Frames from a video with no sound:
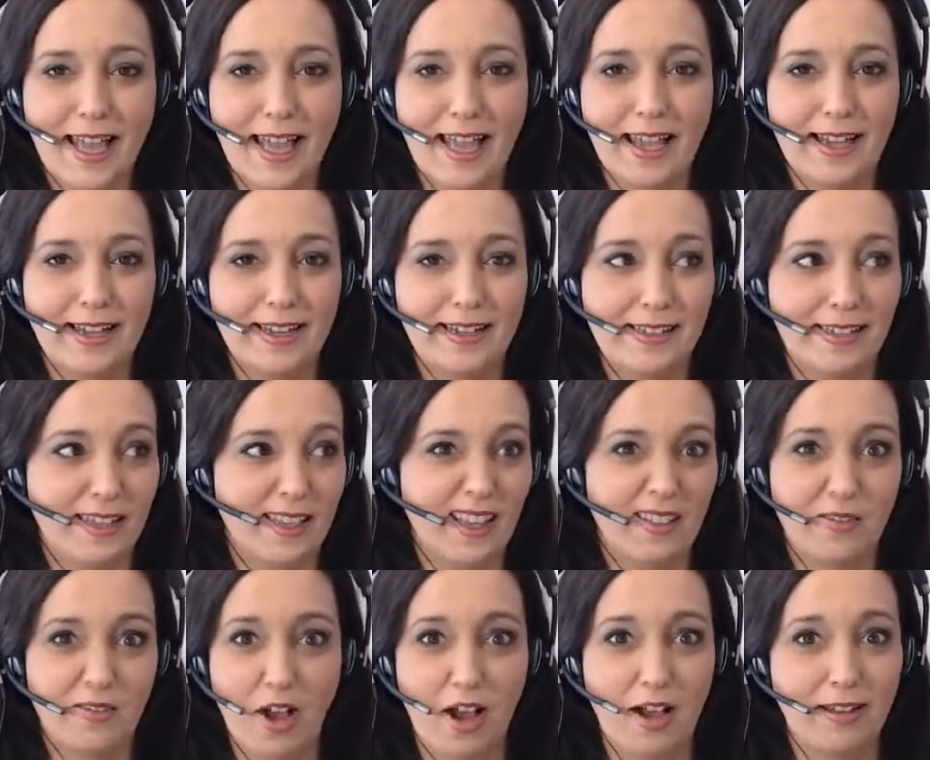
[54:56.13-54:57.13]
And
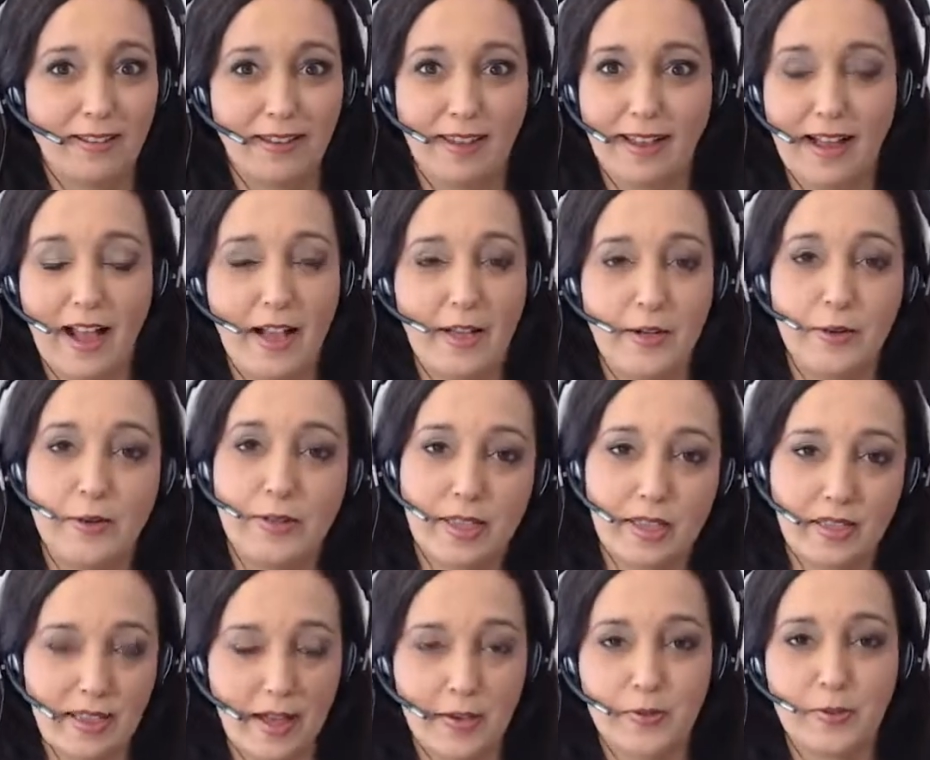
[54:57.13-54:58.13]
they've got like hundreds
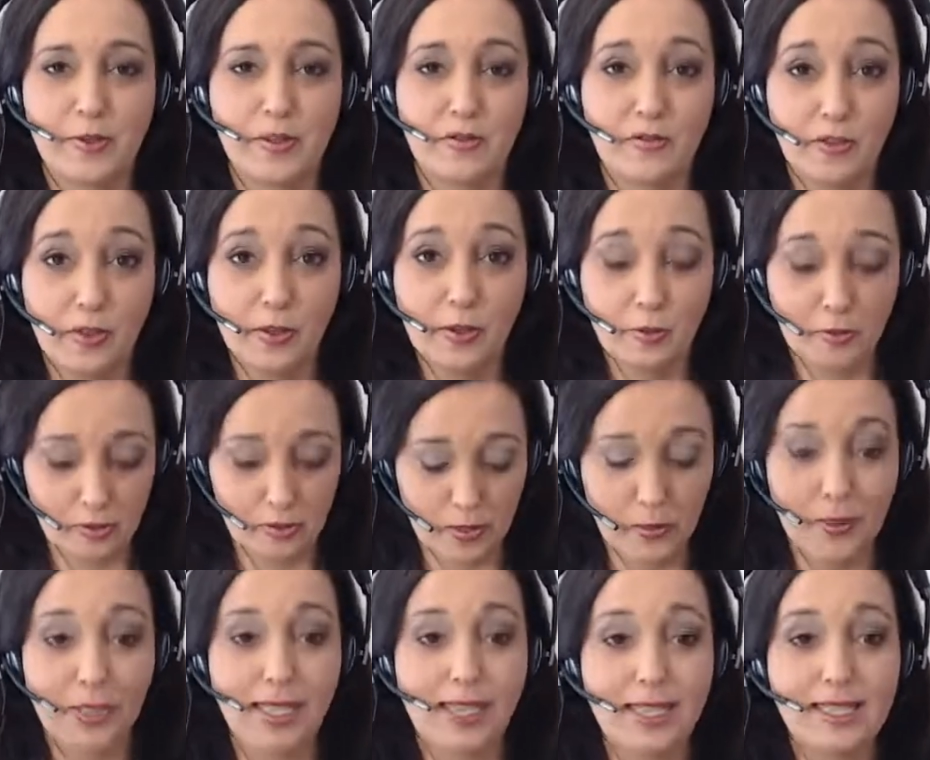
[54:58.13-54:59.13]
of thousands of views. So
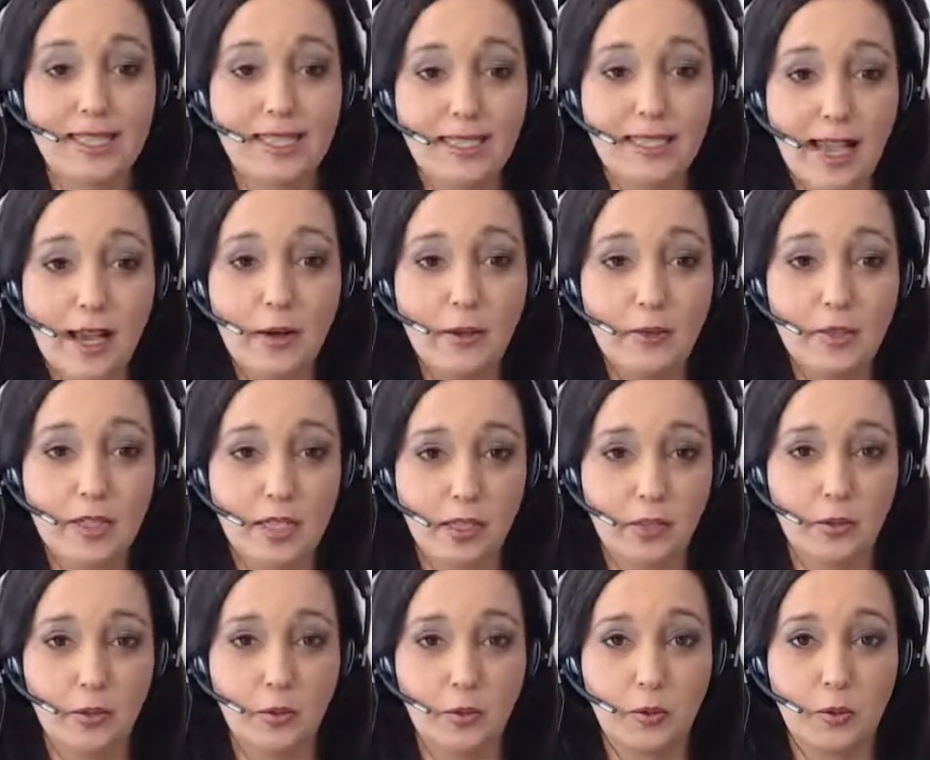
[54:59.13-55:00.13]
it gets down
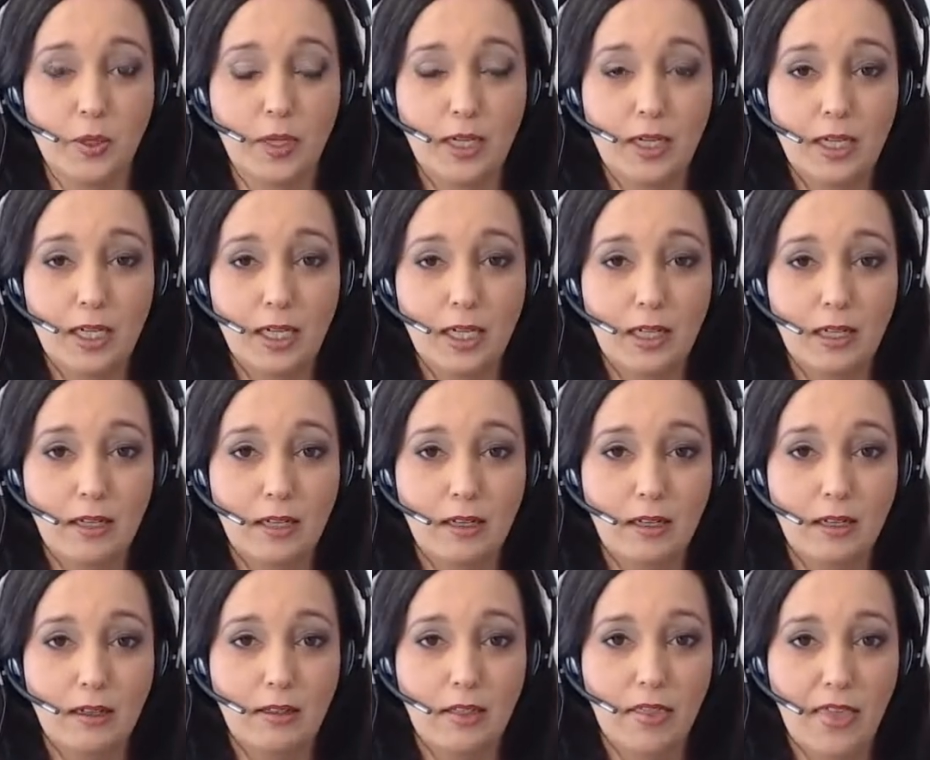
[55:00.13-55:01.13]
to
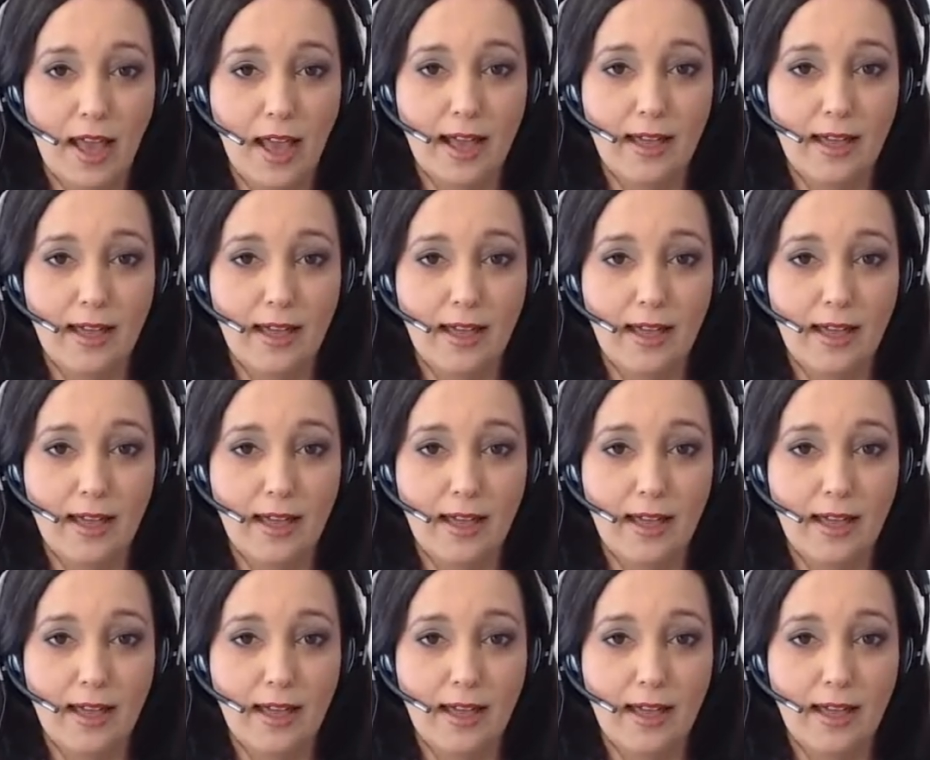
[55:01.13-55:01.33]
that